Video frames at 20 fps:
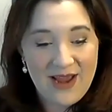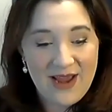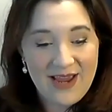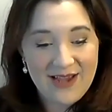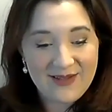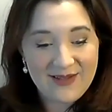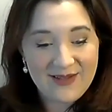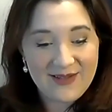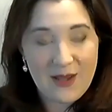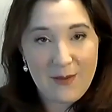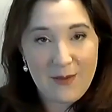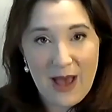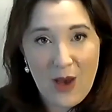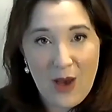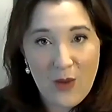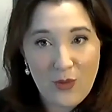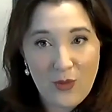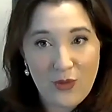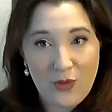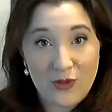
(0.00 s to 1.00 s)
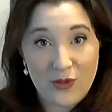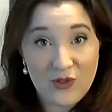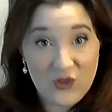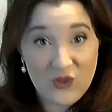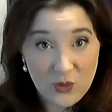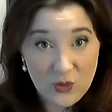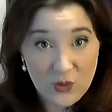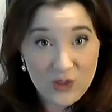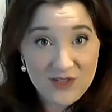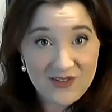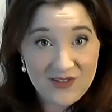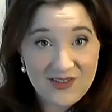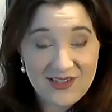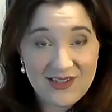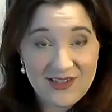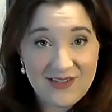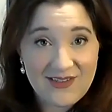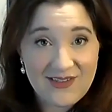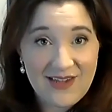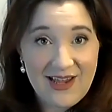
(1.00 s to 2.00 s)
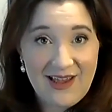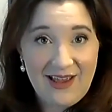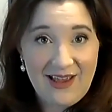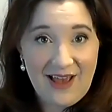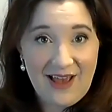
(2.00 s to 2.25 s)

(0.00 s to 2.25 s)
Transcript: i guess about the sources